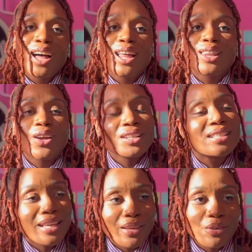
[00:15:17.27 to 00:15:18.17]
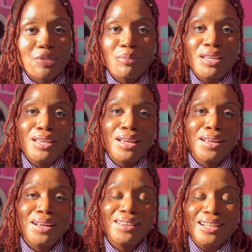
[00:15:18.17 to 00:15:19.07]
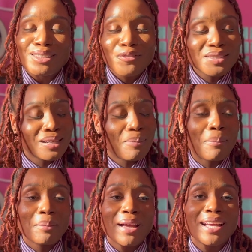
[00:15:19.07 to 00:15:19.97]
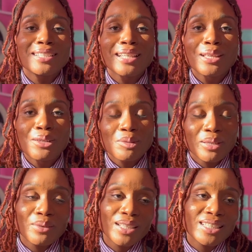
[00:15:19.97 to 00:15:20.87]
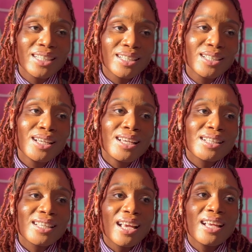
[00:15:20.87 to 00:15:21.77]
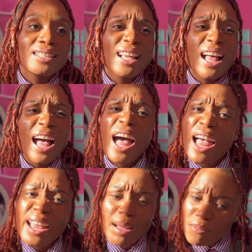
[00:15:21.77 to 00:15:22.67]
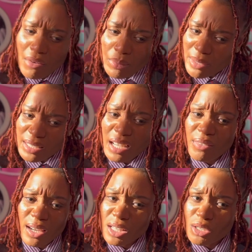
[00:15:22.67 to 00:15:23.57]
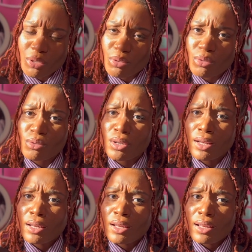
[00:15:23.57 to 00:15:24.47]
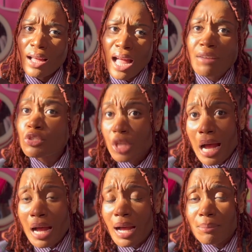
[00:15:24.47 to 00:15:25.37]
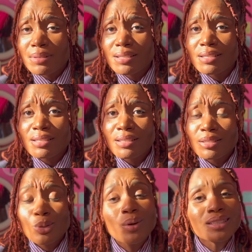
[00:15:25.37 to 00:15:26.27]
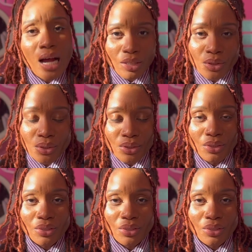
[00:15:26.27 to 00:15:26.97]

Larsa kills me. That's the first thing that popped into my head. She kills me when she says, I am very busy. I have a lot to do. I have jobs, to a doctor.